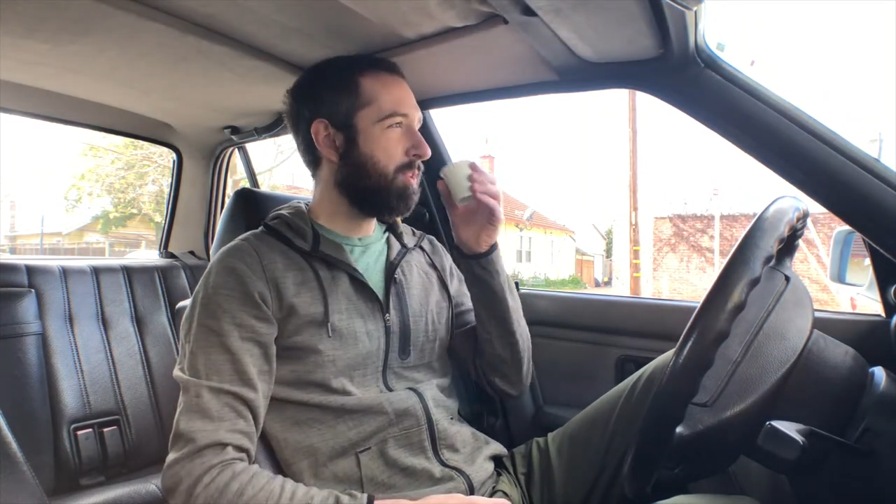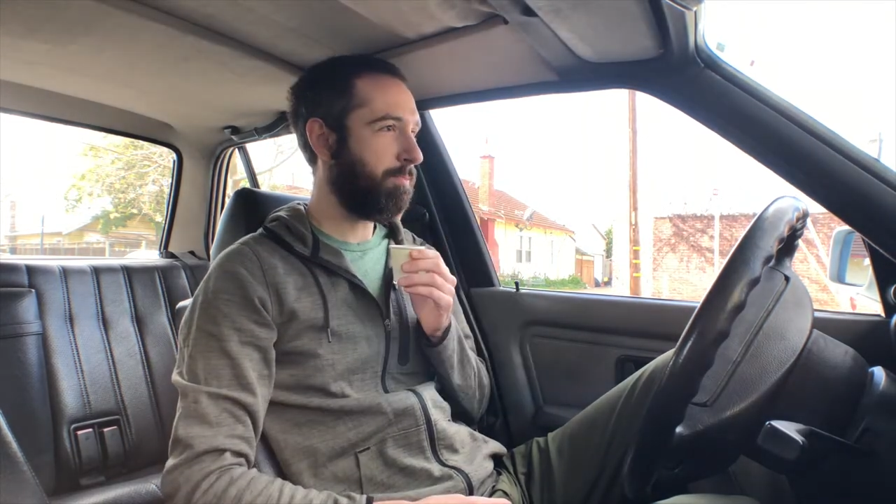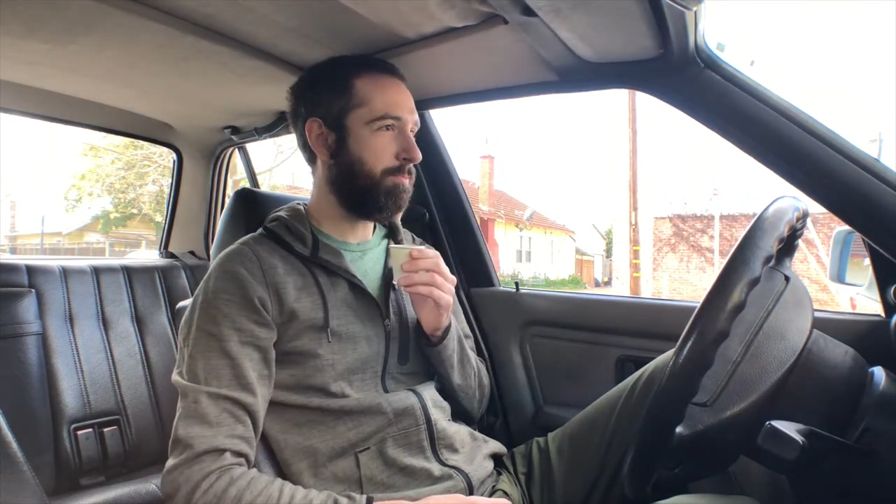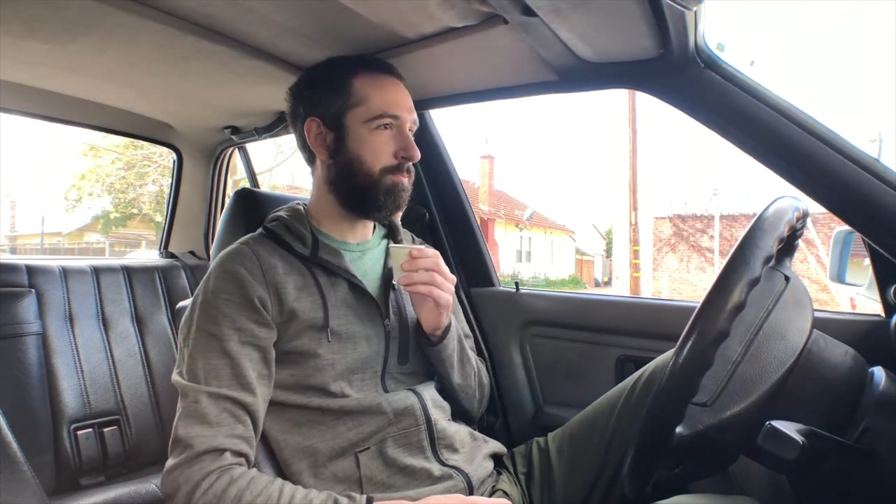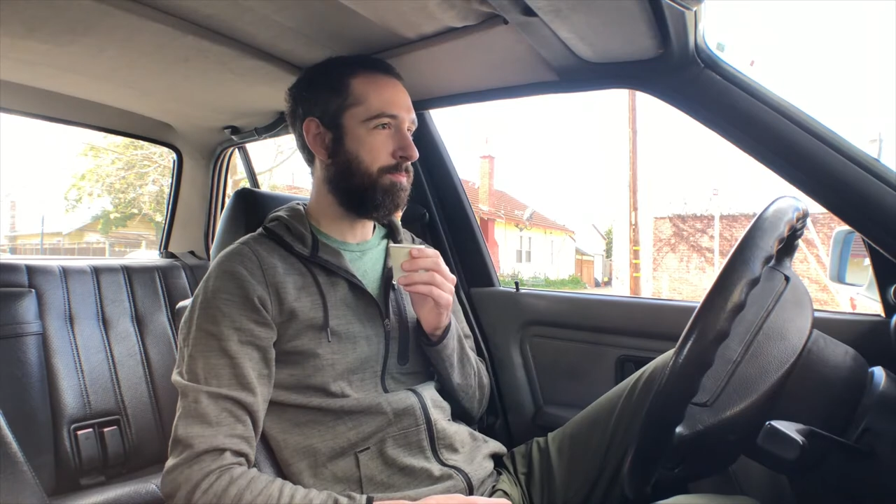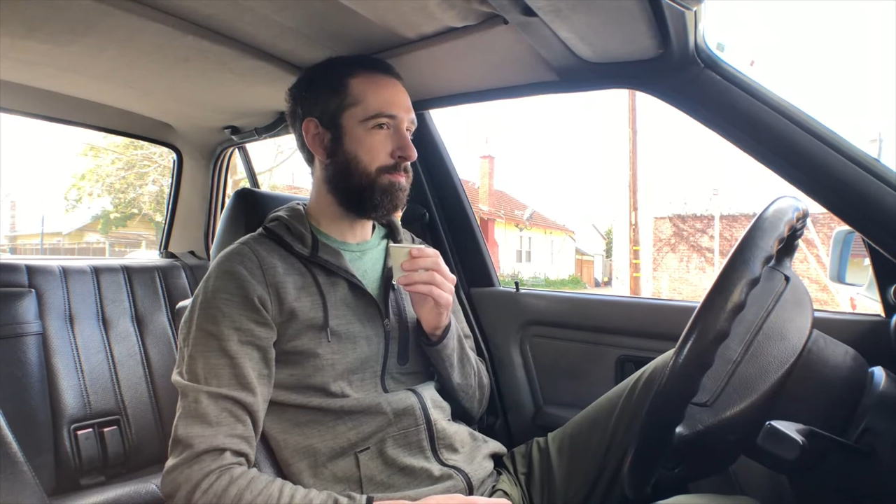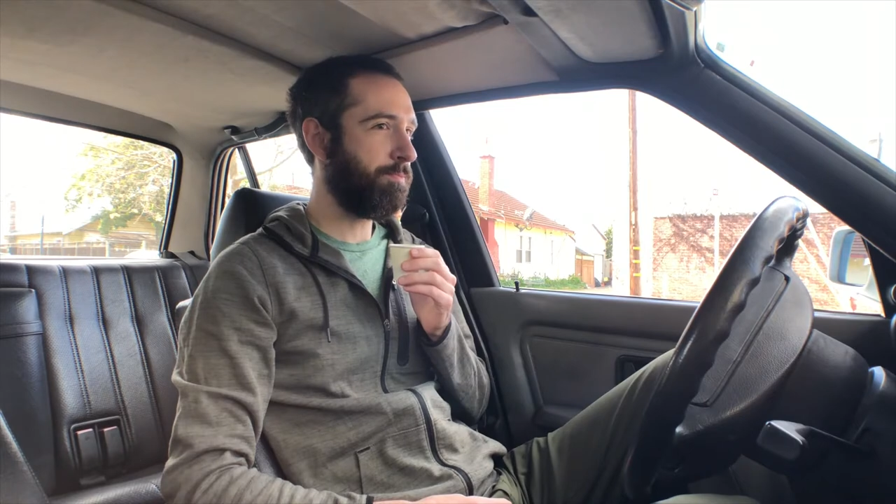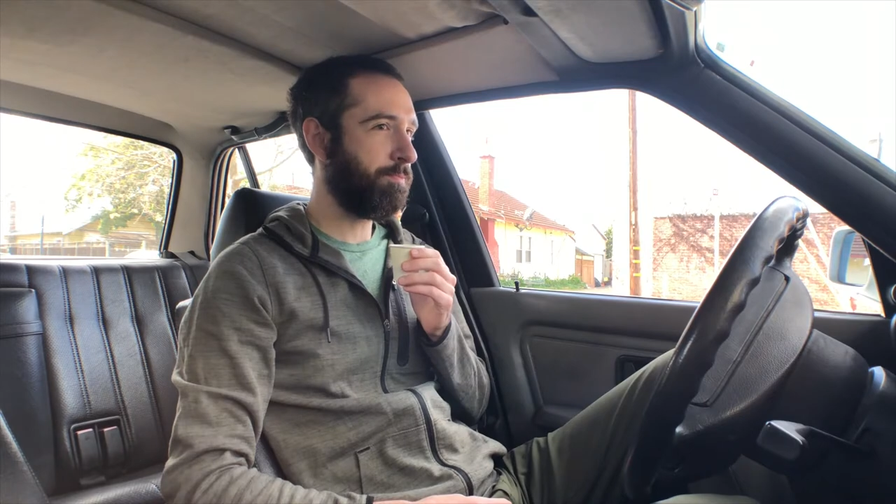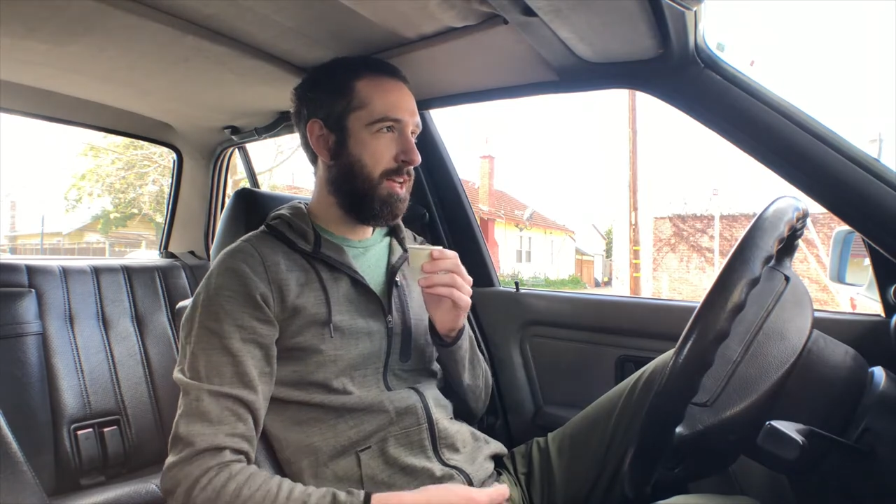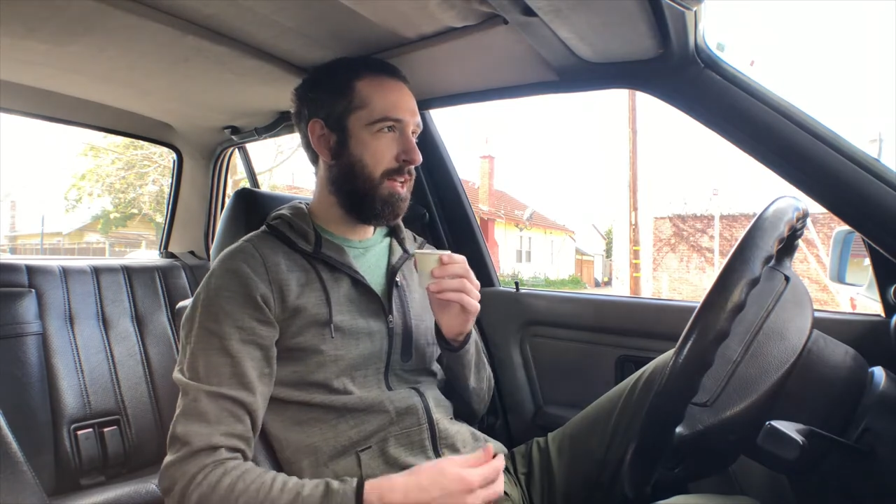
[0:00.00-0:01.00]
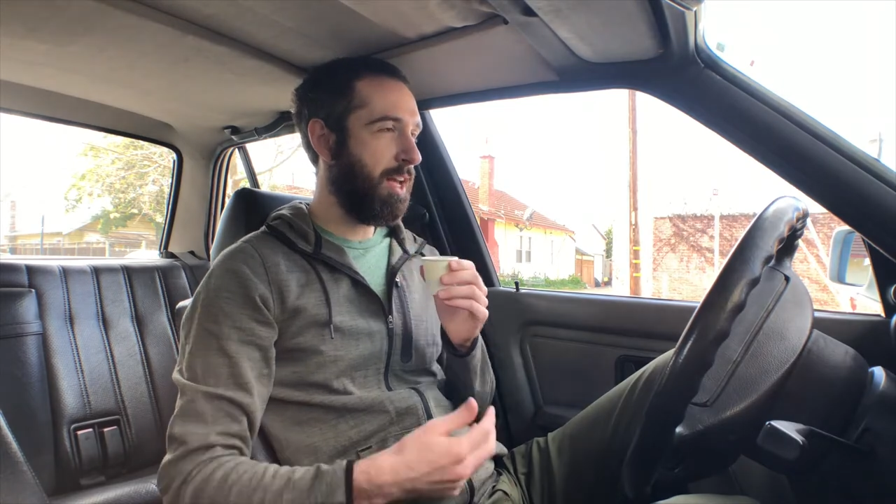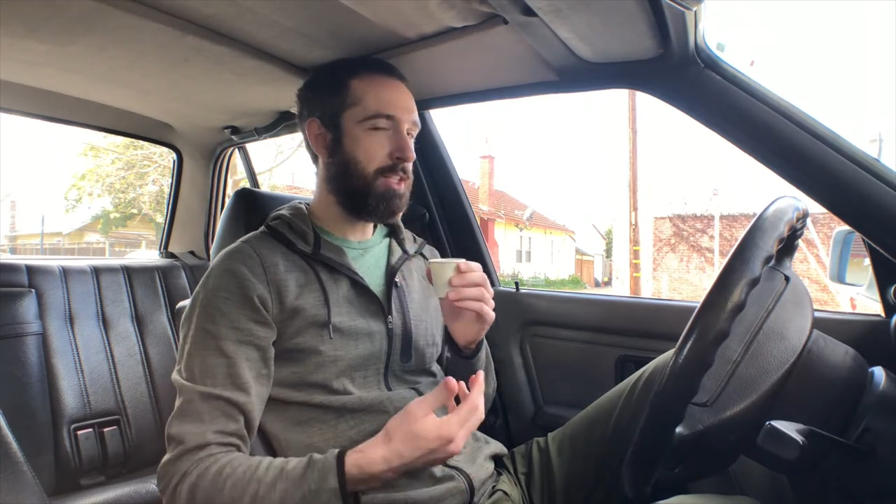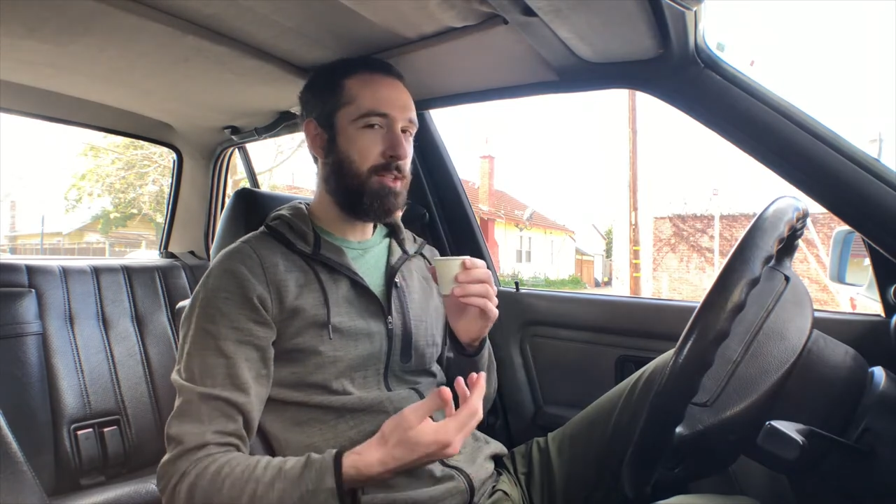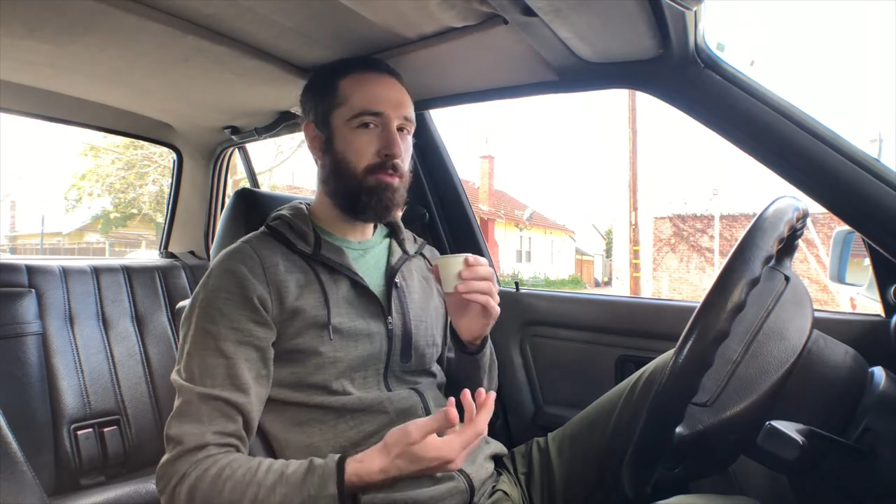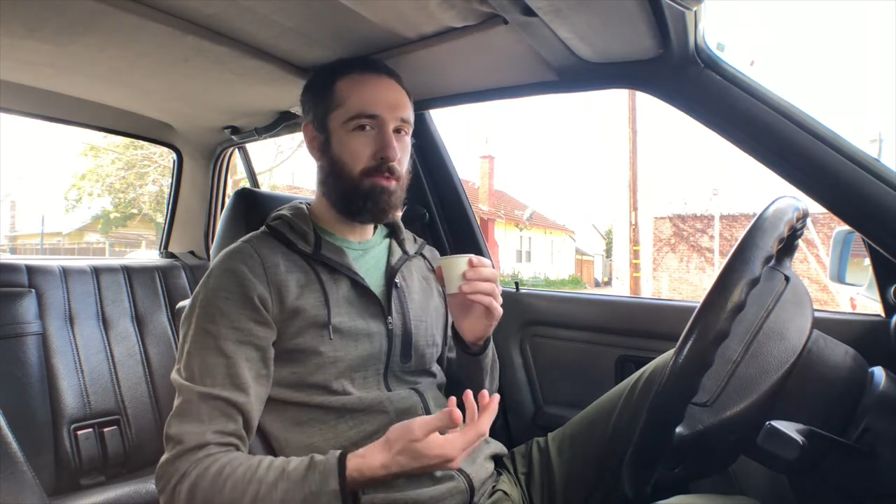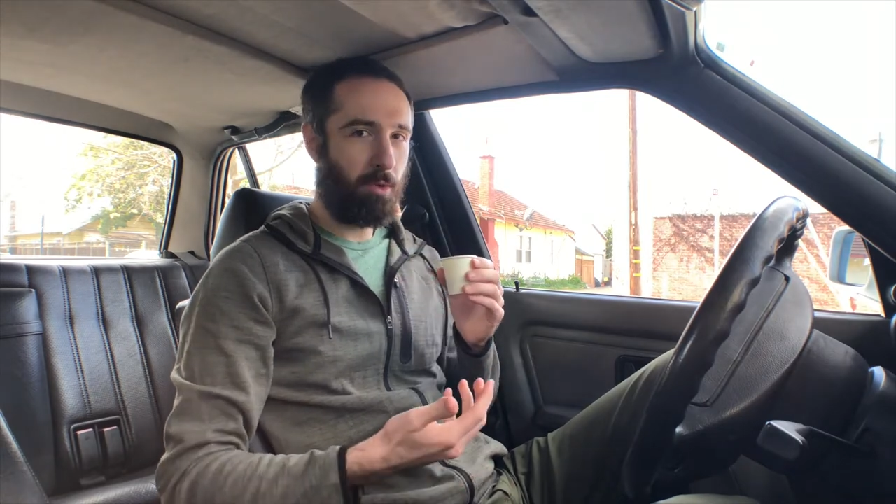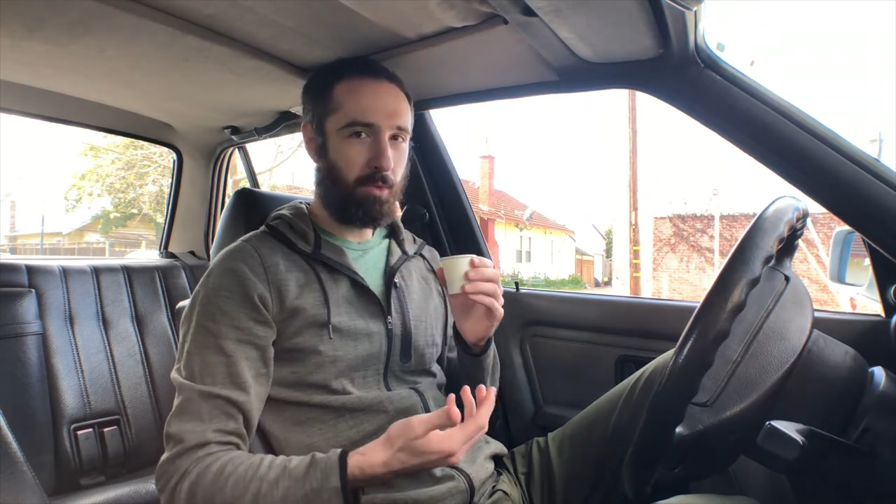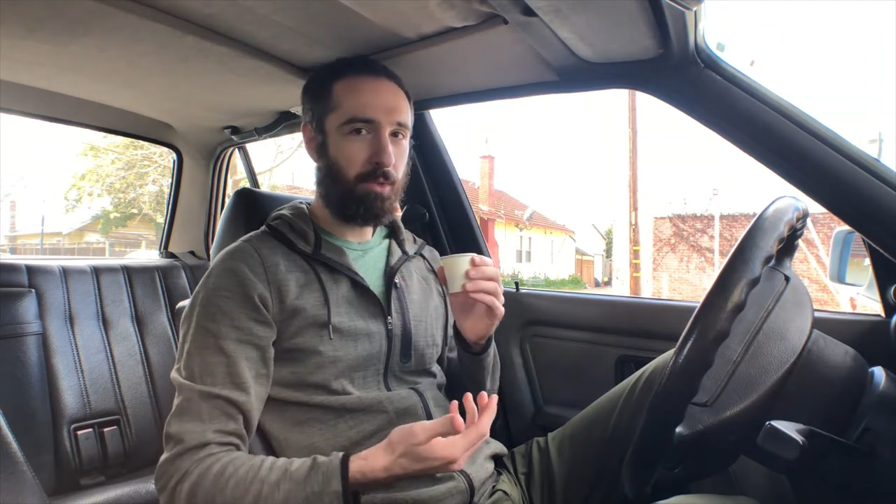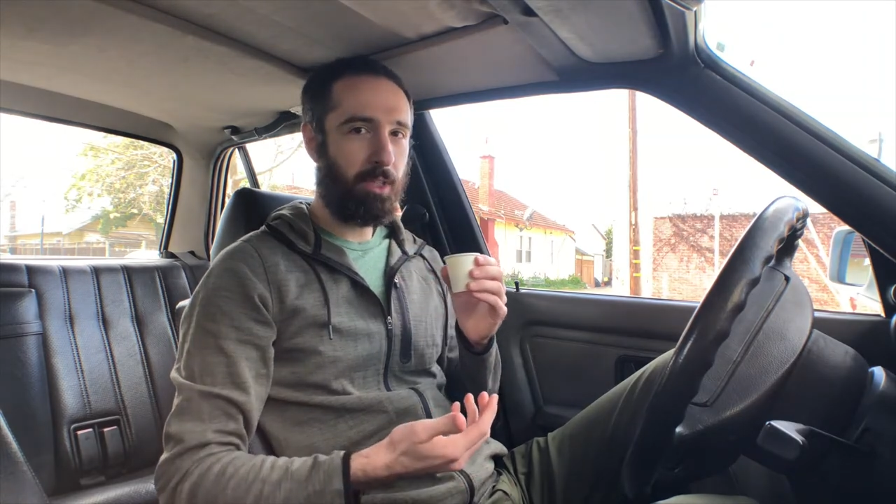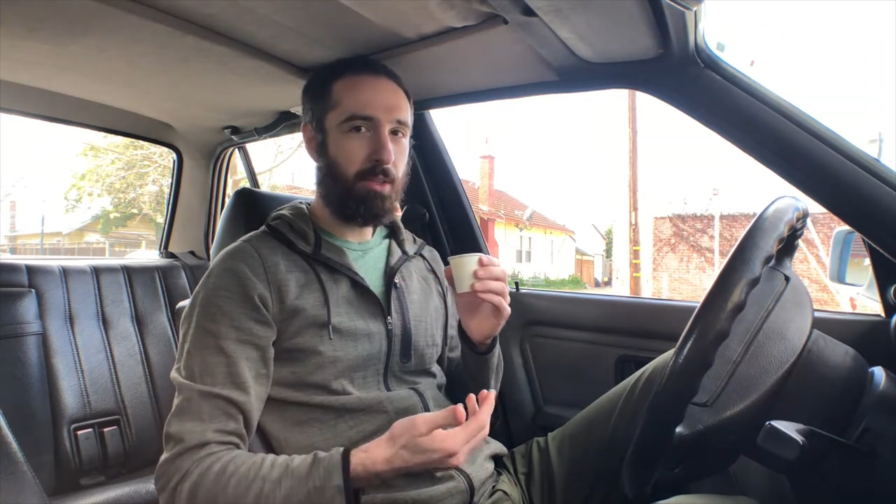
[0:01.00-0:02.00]
Mmm. It has some
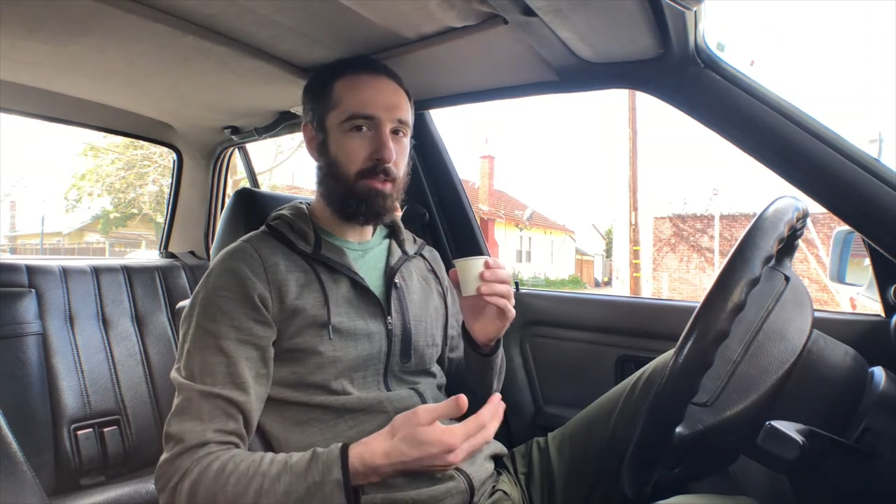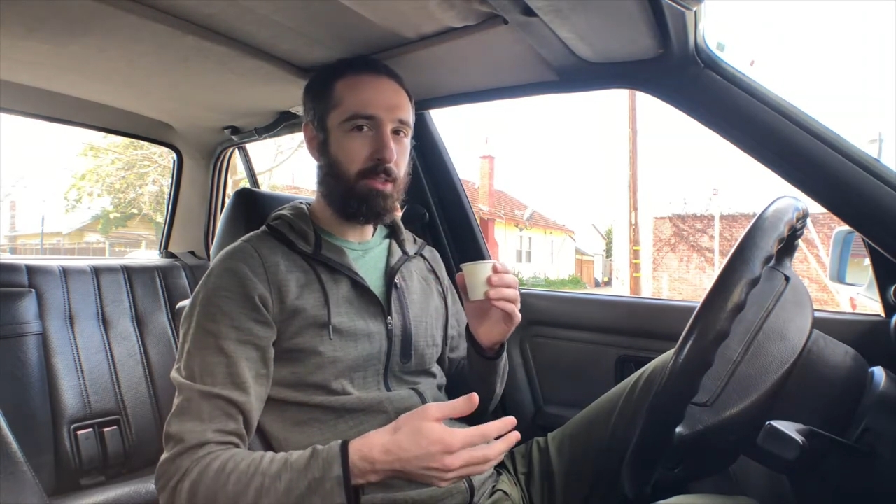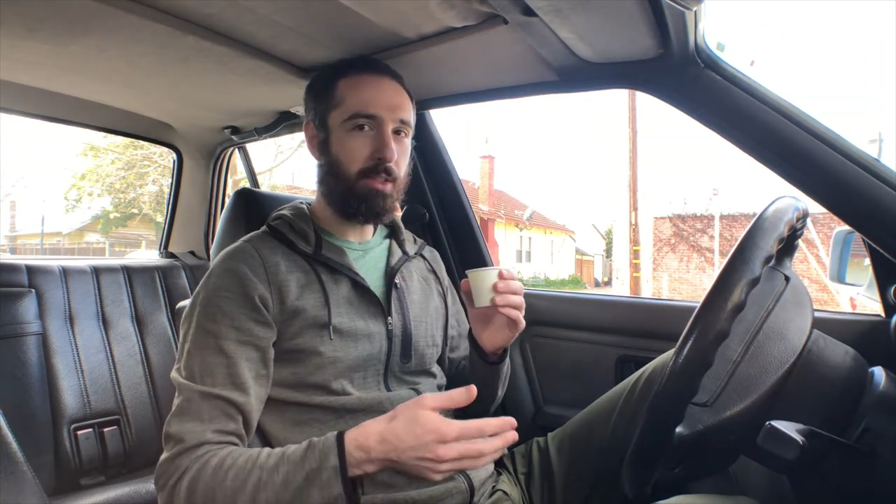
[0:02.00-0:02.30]
floral notes,